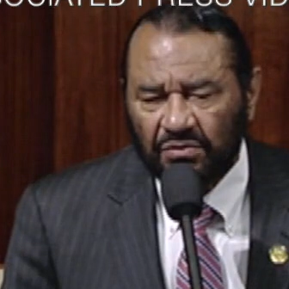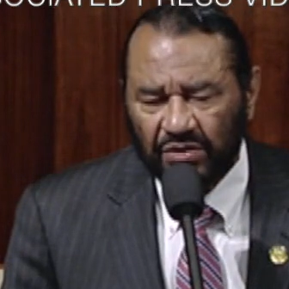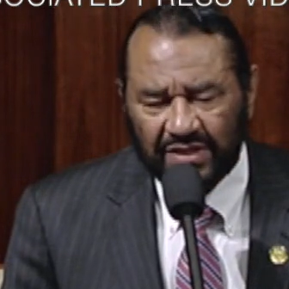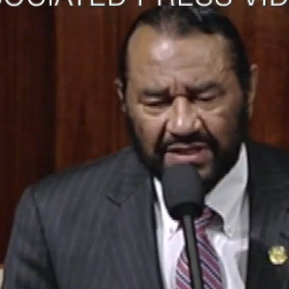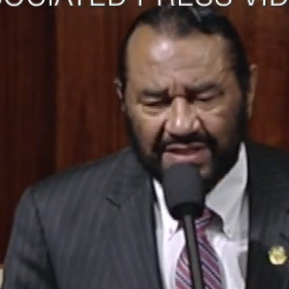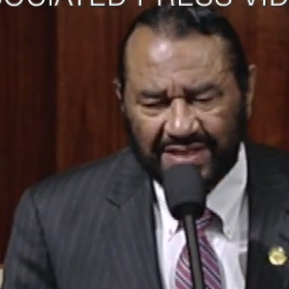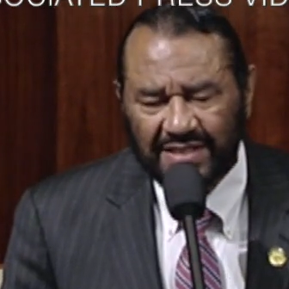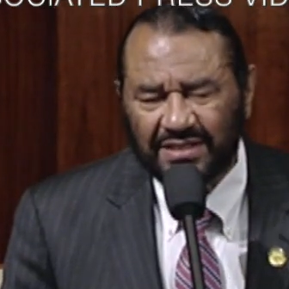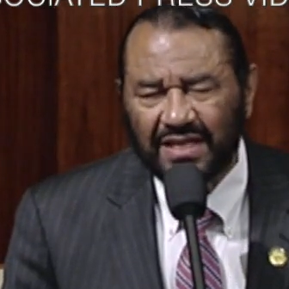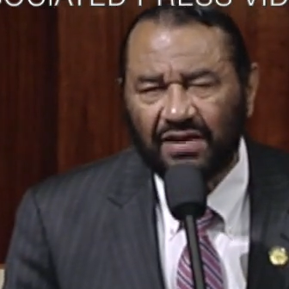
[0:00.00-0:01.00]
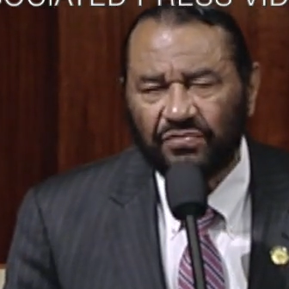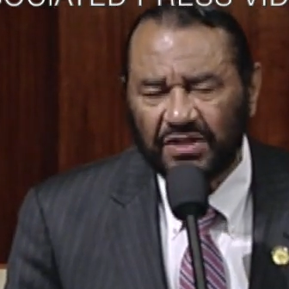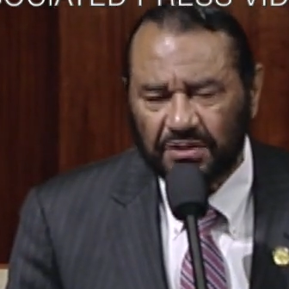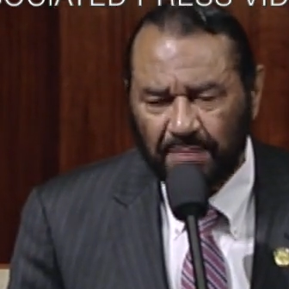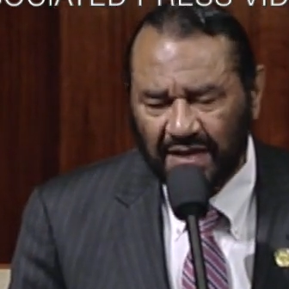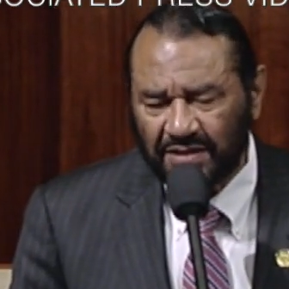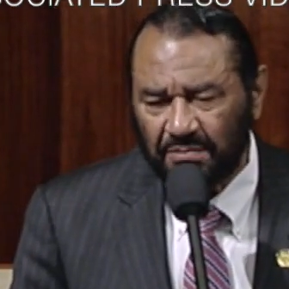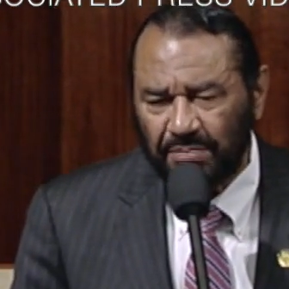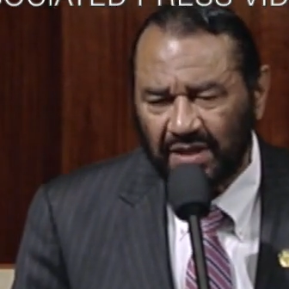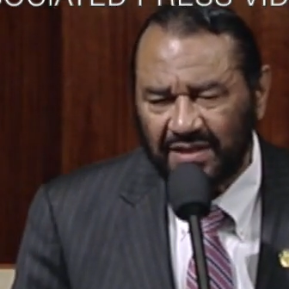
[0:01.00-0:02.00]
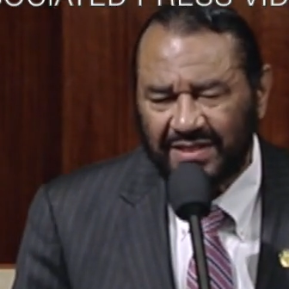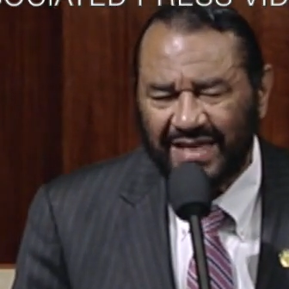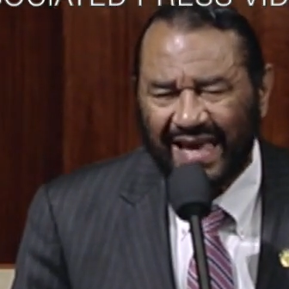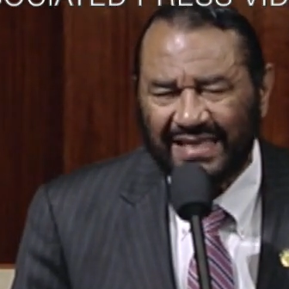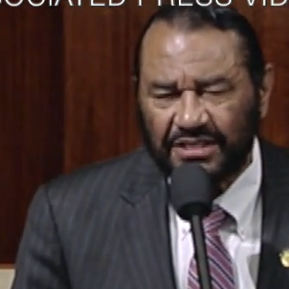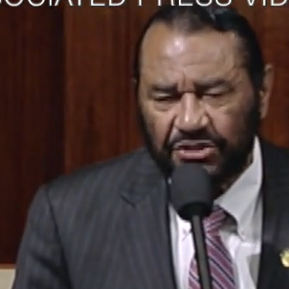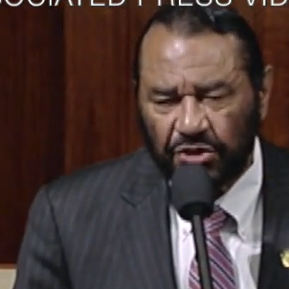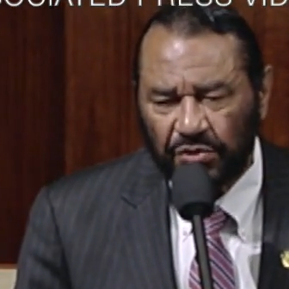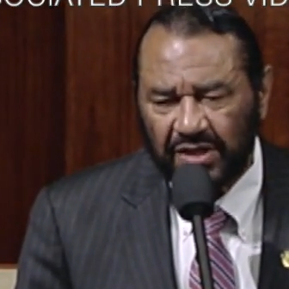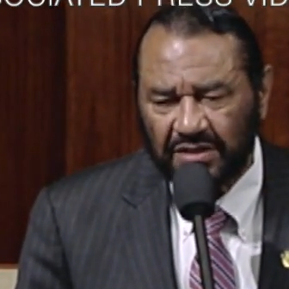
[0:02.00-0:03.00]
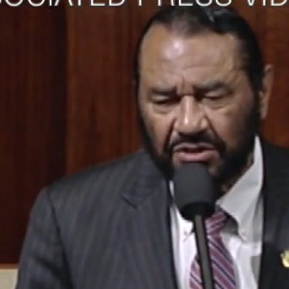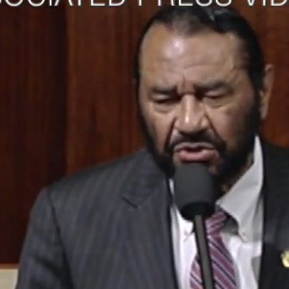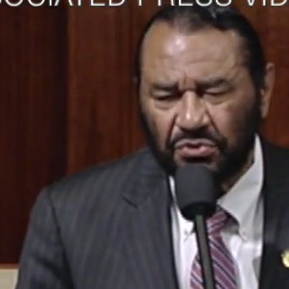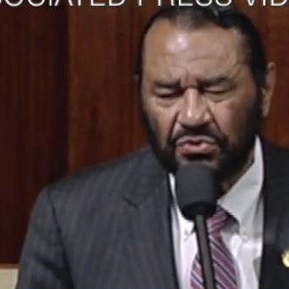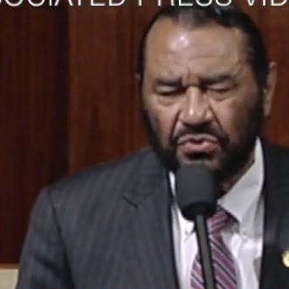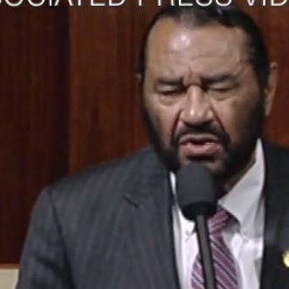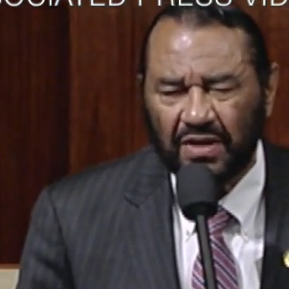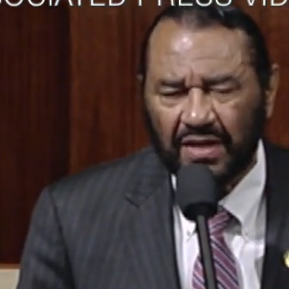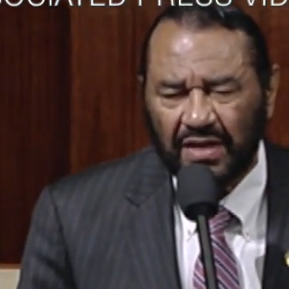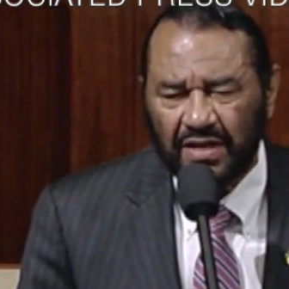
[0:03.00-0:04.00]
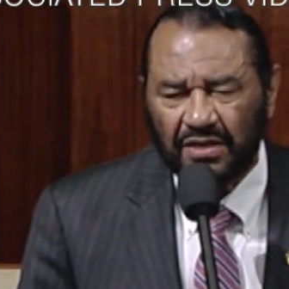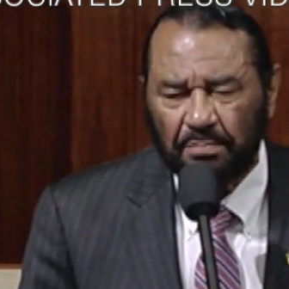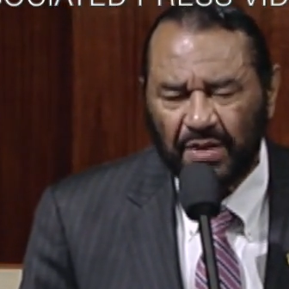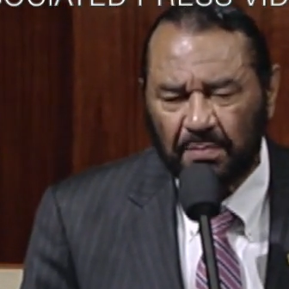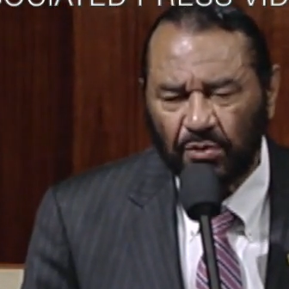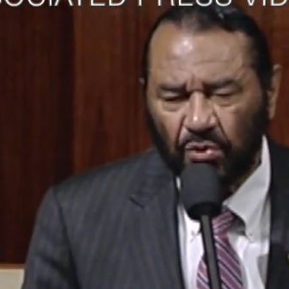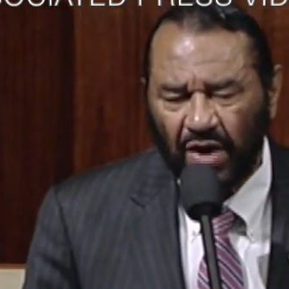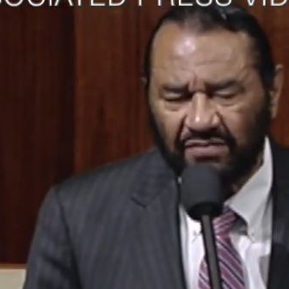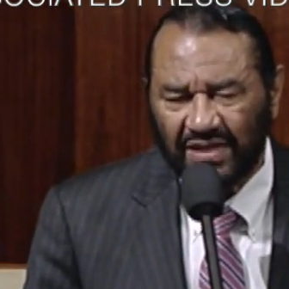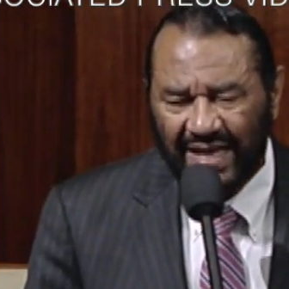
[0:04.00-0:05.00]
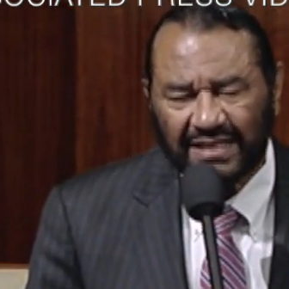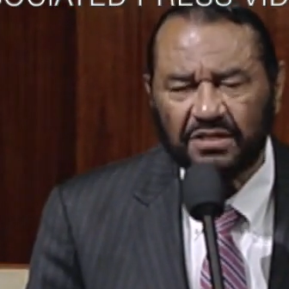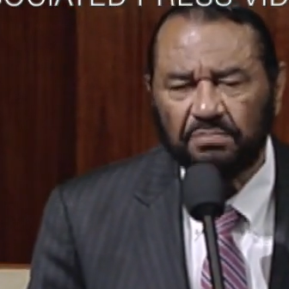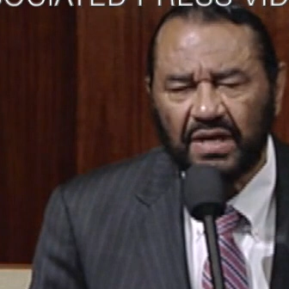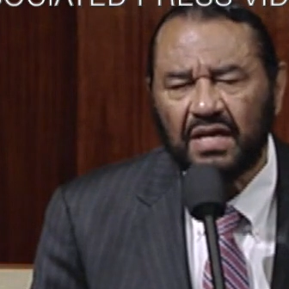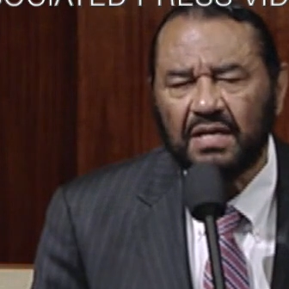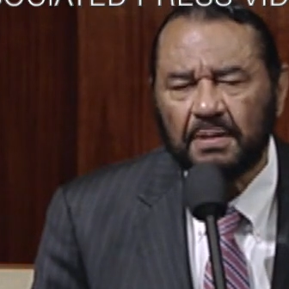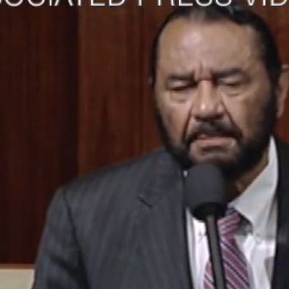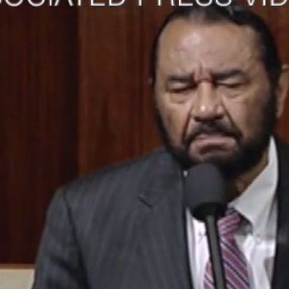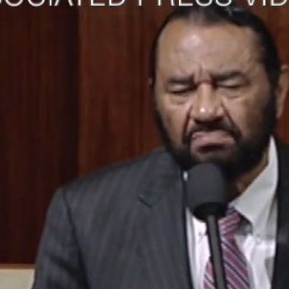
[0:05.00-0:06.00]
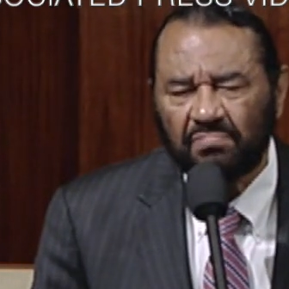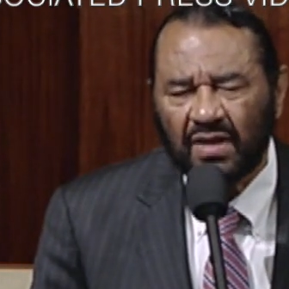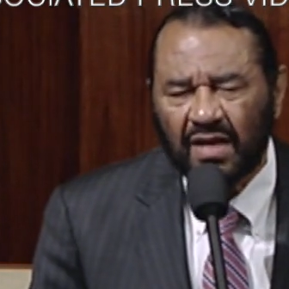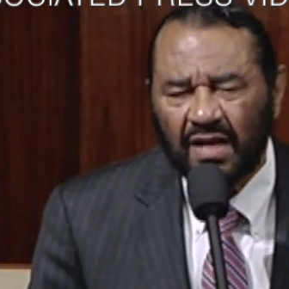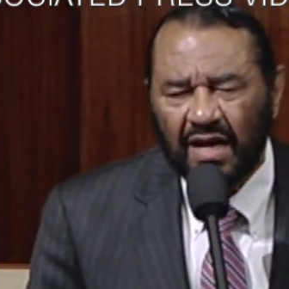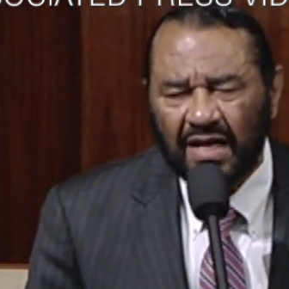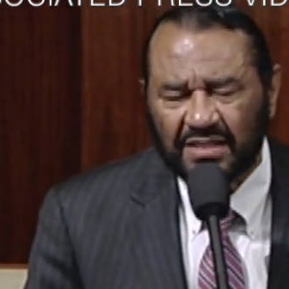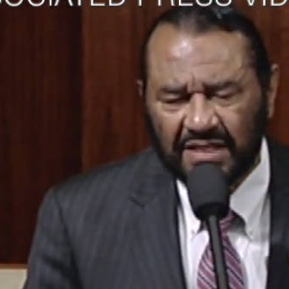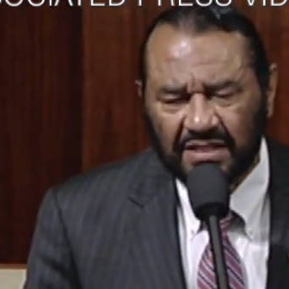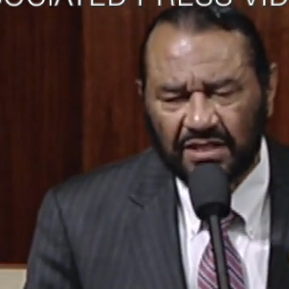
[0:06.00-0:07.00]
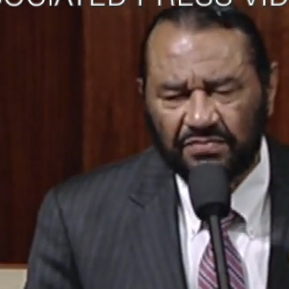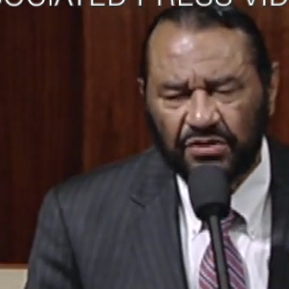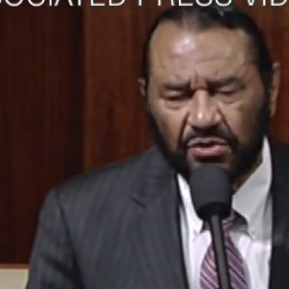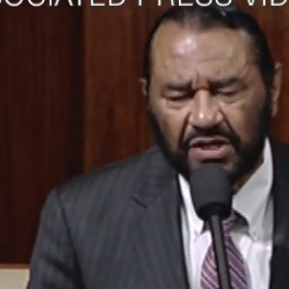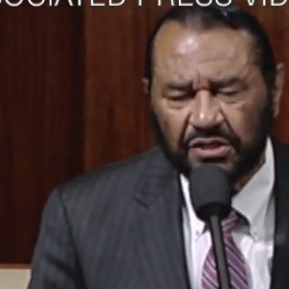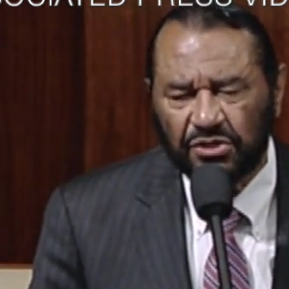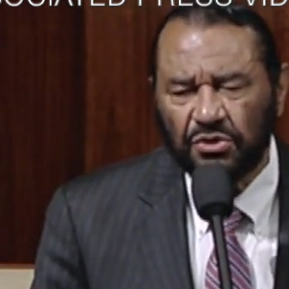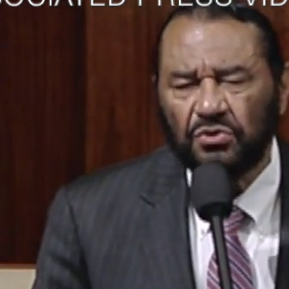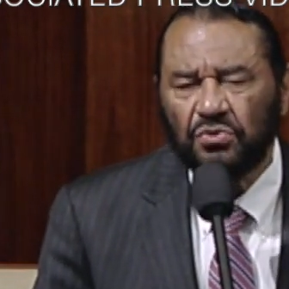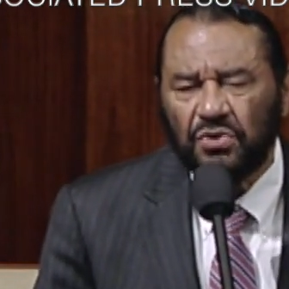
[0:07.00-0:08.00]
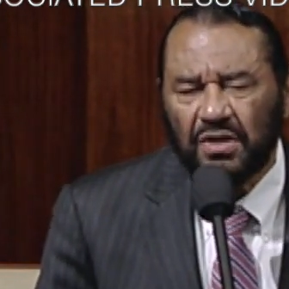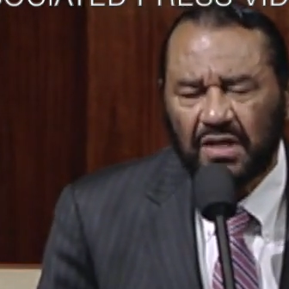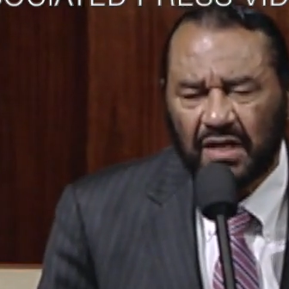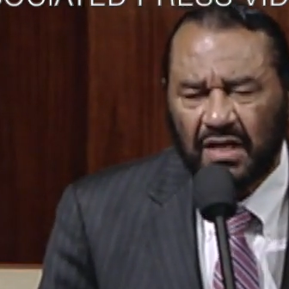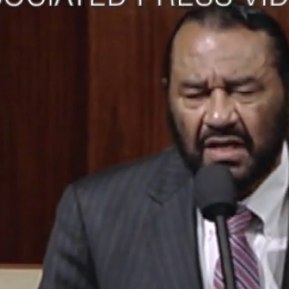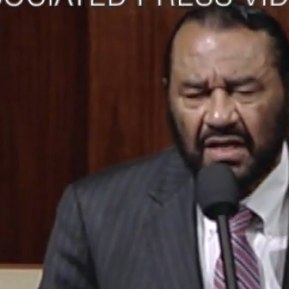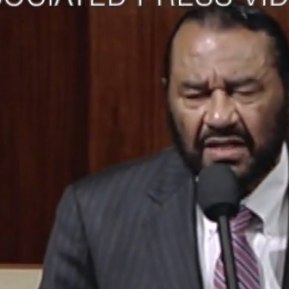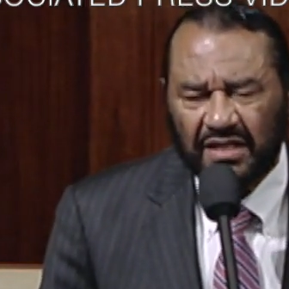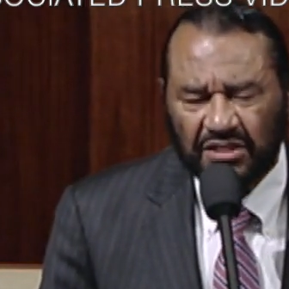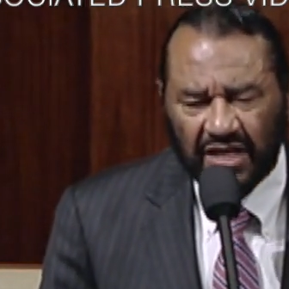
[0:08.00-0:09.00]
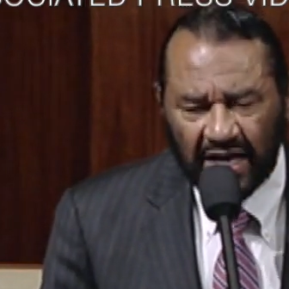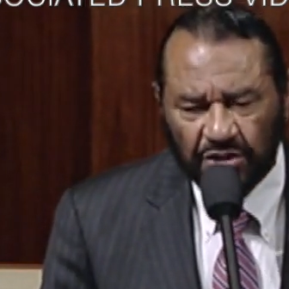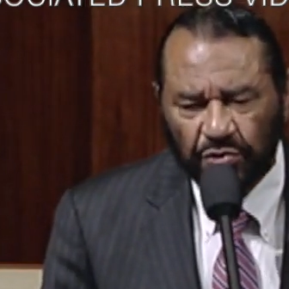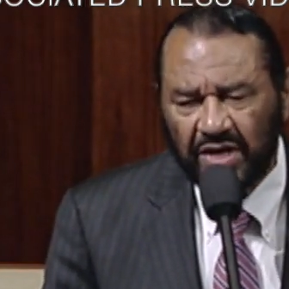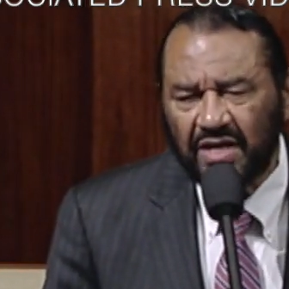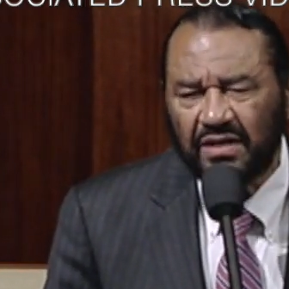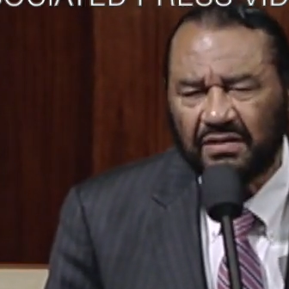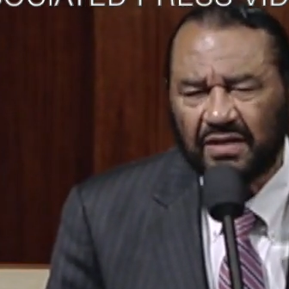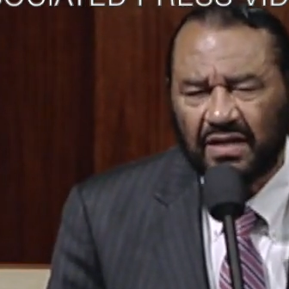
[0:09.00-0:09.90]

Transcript: with a sense of responsibility and duty to the people who have elected me, a sense of duty to this country,